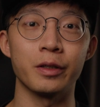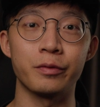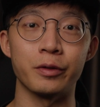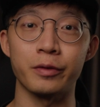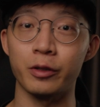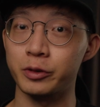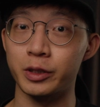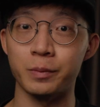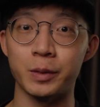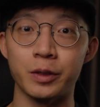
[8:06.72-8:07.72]
If you found
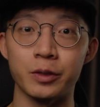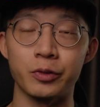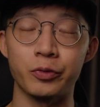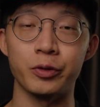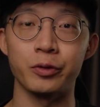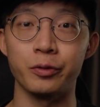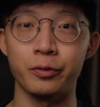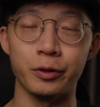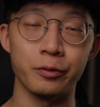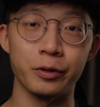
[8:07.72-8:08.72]
something useful,
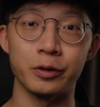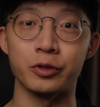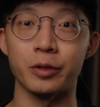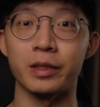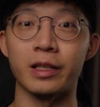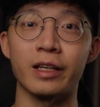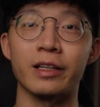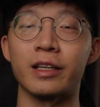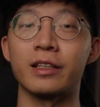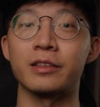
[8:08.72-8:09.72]
feel free to drop a like
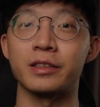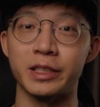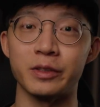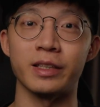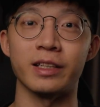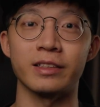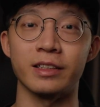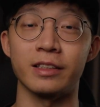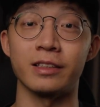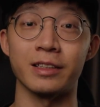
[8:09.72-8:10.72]
and I'll see you guys
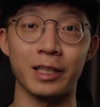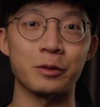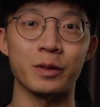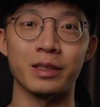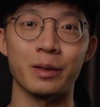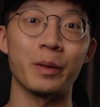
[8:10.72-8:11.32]
in the next one.